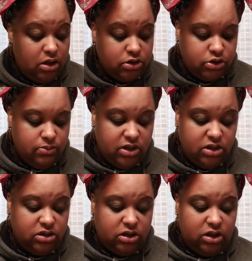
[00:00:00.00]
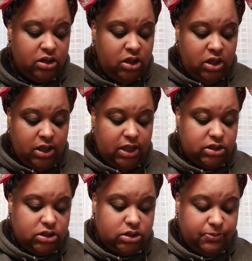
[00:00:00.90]
tremendously.
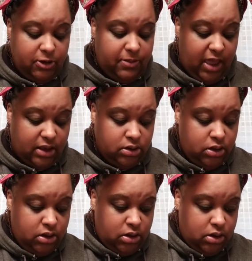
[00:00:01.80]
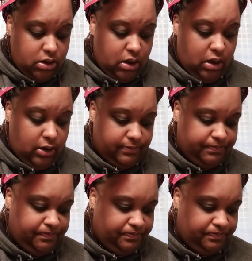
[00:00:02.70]
It's pretty bad. Um,